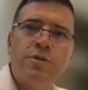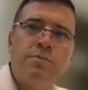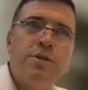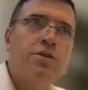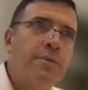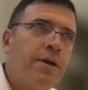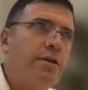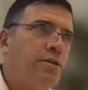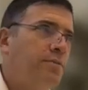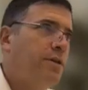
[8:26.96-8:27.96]
be
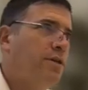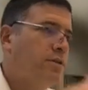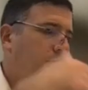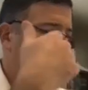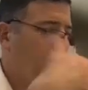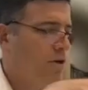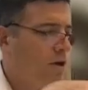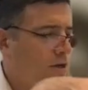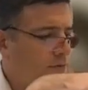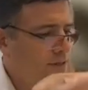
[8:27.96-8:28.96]
shomer, to
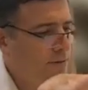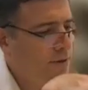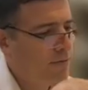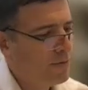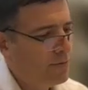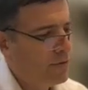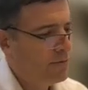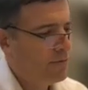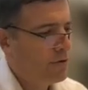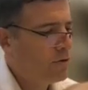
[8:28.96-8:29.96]
guard over something from
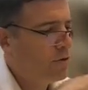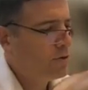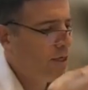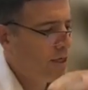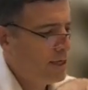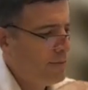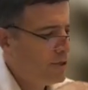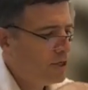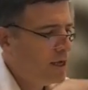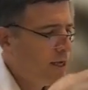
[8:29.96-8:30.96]
not causing a
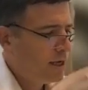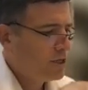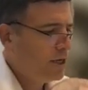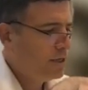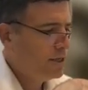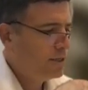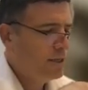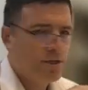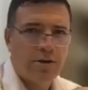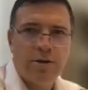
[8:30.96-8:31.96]
damage, hichsharti et
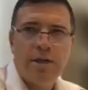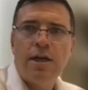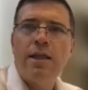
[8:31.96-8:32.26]
nizko.